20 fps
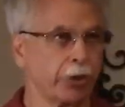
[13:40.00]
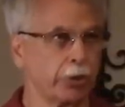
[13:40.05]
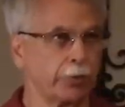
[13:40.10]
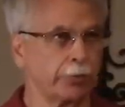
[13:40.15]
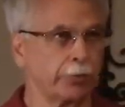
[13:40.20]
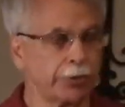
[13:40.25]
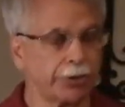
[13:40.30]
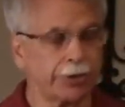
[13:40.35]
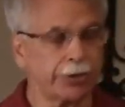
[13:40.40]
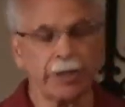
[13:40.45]

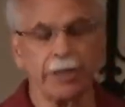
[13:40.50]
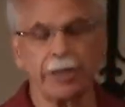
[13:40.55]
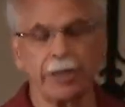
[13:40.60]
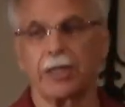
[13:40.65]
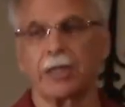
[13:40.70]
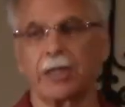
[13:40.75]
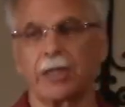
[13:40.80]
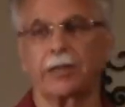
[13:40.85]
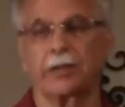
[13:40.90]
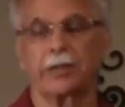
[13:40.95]
homes,
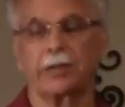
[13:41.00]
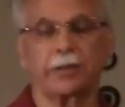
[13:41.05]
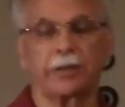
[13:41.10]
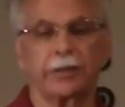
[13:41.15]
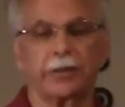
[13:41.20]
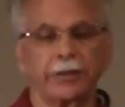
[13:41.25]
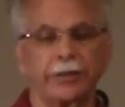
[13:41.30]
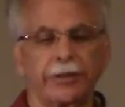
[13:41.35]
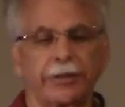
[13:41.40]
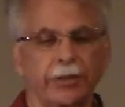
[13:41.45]

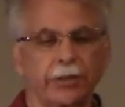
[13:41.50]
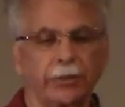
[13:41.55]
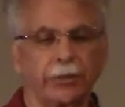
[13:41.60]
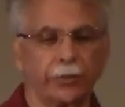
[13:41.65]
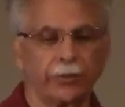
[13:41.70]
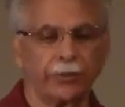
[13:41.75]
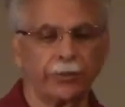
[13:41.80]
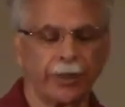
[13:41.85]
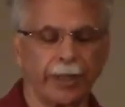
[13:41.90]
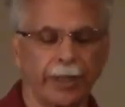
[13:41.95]
you
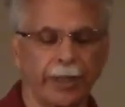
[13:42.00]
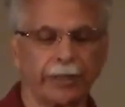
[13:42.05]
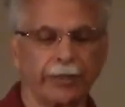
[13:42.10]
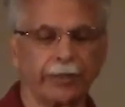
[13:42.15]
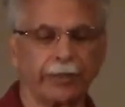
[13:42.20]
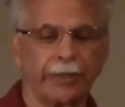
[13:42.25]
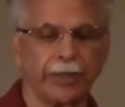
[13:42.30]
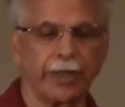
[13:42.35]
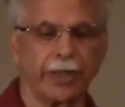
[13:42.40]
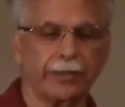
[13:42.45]
will
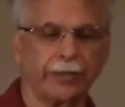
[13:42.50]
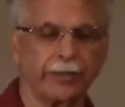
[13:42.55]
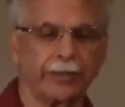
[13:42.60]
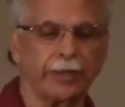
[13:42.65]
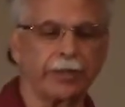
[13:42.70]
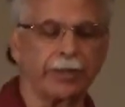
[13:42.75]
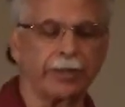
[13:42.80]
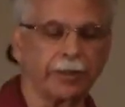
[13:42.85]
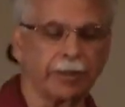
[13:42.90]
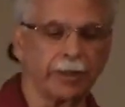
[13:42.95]
find that
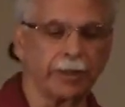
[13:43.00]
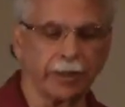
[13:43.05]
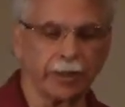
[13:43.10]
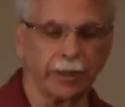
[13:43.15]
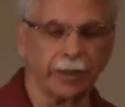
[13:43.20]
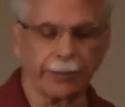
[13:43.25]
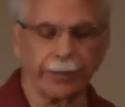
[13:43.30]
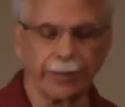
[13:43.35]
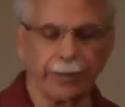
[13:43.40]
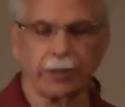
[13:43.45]
the
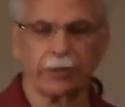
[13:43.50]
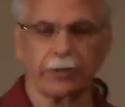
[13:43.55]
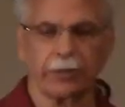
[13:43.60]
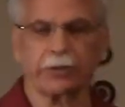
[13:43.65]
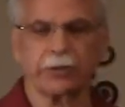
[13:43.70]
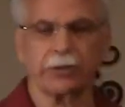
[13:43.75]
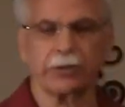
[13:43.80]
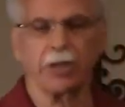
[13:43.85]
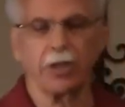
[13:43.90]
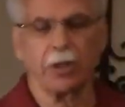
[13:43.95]

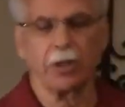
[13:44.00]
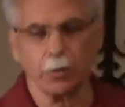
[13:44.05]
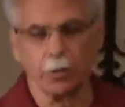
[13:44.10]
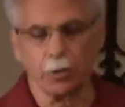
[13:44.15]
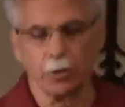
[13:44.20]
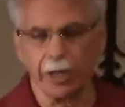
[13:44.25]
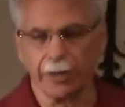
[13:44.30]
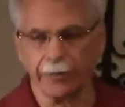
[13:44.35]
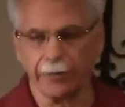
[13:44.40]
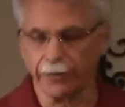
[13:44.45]
parents
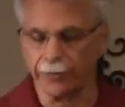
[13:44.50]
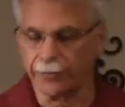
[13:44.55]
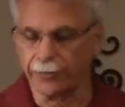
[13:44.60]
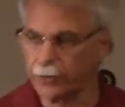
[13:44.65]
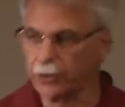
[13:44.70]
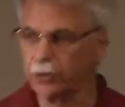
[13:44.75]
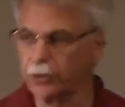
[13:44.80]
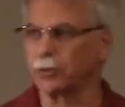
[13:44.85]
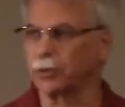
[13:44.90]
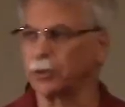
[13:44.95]
will have a
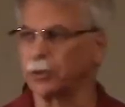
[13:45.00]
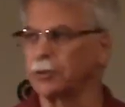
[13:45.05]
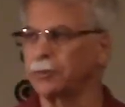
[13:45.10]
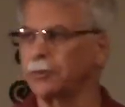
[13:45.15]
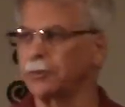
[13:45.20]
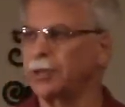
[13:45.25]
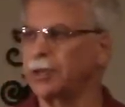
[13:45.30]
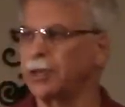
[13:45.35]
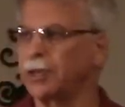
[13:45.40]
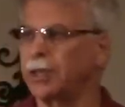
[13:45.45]

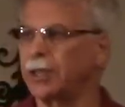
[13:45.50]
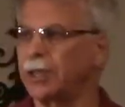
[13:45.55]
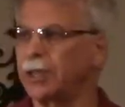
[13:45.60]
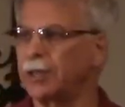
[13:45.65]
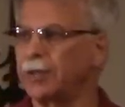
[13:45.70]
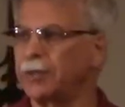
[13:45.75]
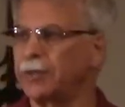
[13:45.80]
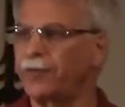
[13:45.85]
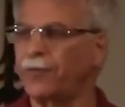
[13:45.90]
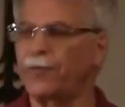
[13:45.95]
funeral
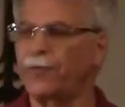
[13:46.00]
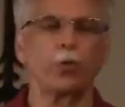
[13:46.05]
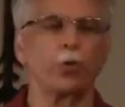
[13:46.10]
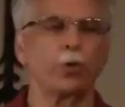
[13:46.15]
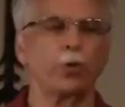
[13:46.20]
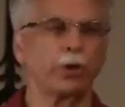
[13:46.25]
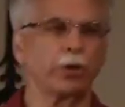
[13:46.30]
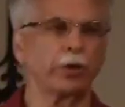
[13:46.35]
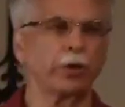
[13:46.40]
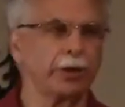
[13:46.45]

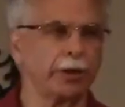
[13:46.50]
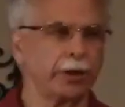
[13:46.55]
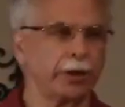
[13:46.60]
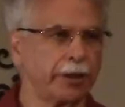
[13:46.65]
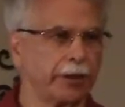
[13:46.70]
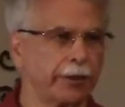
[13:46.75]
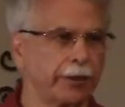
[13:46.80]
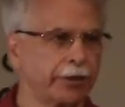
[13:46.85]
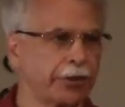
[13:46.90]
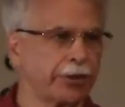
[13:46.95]
for
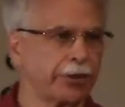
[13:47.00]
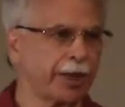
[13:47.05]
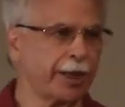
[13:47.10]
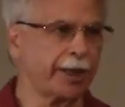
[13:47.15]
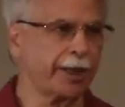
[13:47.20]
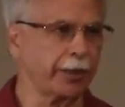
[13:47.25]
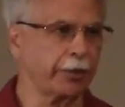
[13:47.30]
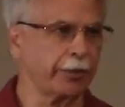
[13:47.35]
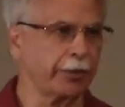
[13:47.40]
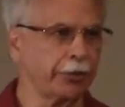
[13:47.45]
the
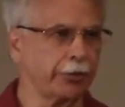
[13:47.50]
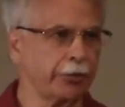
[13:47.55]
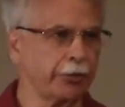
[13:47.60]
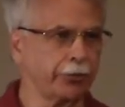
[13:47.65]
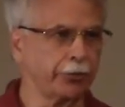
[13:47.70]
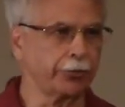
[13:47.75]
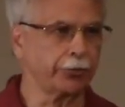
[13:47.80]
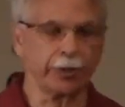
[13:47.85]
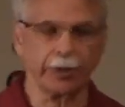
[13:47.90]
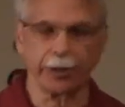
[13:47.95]
child
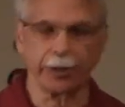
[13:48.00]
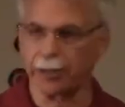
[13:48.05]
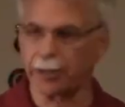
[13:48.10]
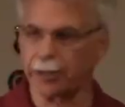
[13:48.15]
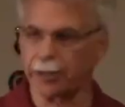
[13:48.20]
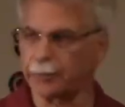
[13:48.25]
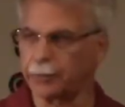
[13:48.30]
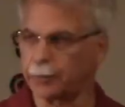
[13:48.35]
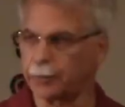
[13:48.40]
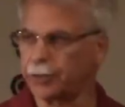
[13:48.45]
who
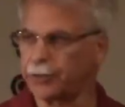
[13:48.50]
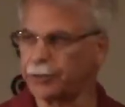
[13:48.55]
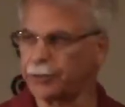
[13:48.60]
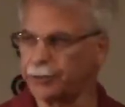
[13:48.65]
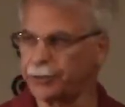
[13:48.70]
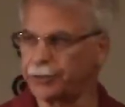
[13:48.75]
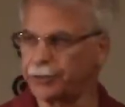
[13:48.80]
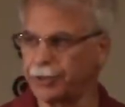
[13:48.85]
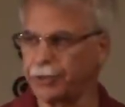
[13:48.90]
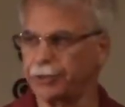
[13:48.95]

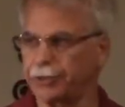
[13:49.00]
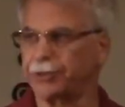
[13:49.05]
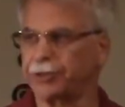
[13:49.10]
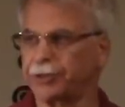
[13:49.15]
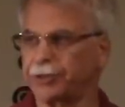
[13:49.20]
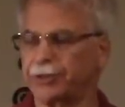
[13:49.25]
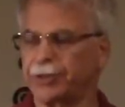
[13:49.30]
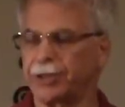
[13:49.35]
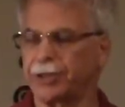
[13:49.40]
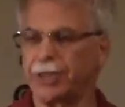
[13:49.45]
embraces
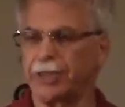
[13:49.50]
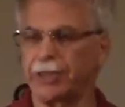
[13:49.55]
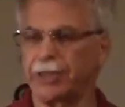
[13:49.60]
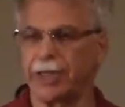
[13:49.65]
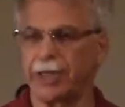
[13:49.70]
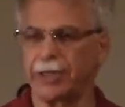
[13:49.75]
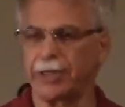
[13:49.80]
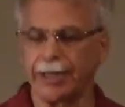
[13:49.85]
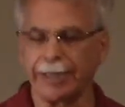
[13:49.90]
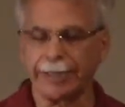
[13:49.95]
Jesus.
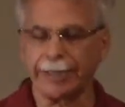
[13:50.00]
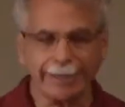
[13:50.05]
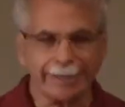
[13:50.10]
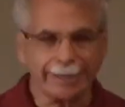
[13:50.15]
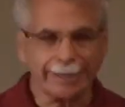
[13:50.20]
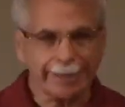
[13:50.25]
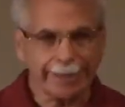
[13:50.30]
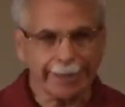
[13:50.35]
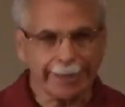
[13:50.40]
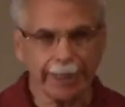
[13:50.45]
Now, that
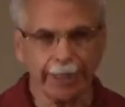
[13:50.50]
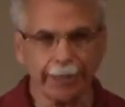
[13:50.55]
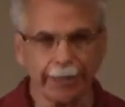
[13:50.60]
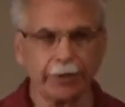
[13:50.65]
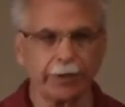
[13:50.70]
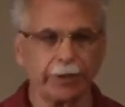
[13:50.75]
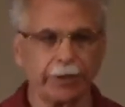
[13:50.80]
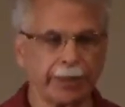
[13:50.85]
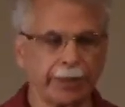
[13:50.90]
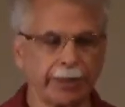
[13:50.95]
didn't
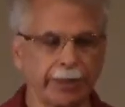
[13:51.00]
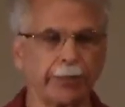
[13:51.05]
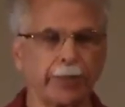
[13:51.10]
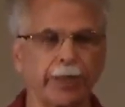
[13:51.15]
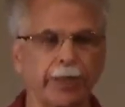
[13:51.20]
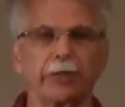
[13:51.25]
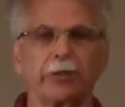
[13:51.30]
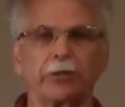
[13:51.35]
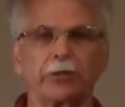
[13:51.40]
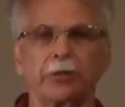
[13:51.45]
happen in
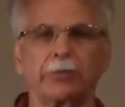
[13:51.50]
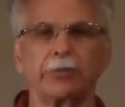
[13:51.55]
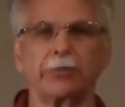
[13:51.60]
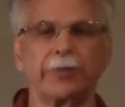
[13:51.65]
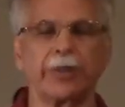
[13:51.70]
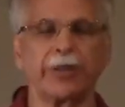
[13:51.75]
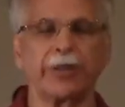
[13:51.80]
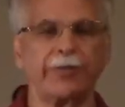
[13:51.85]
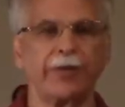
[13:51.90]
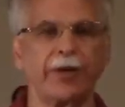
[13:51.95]
my home,
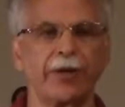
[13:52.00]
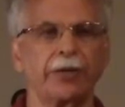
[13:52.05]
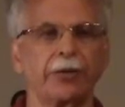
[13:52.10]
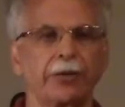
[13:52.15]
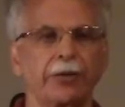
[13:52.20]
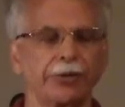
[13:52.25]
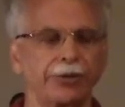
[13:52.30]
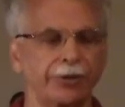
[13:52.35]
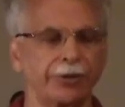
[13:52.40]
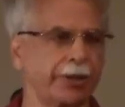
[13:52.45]
but my
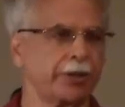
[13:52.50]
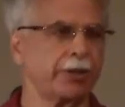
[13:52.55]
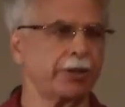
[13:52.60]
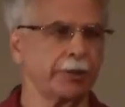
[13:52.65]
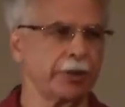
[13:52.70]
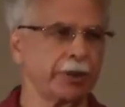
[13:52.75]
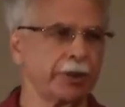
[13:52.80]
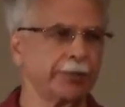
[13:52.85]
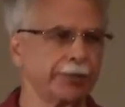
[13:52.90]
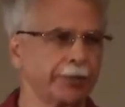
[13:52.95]
father said
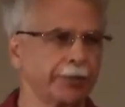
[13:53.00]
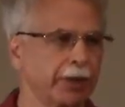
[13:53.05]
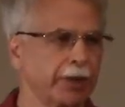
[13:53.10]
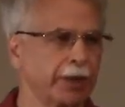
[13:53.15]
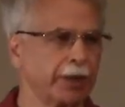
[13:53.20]
to me,